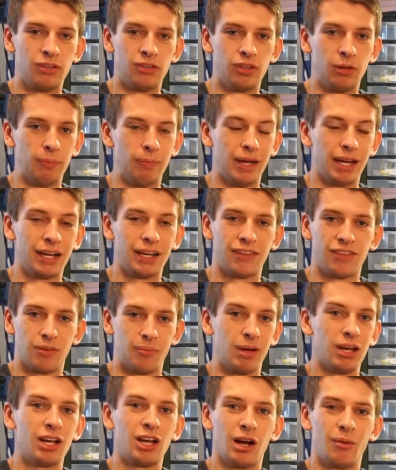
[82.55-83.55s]
to make some
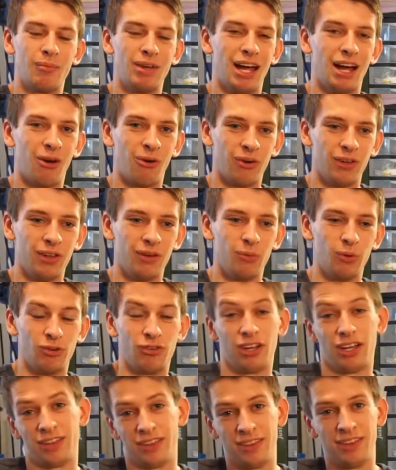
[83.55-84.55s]
income now,
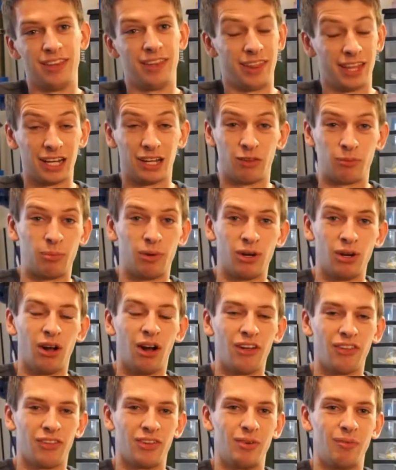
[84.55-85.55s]
which I think is pretty
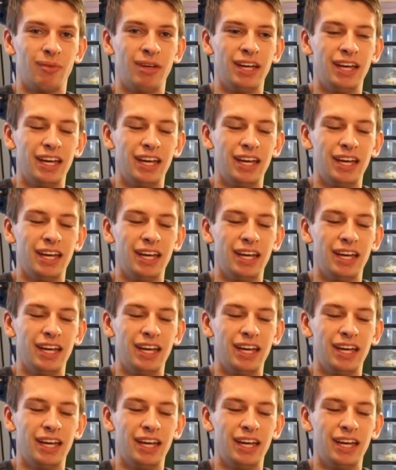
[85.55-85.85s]
awesome.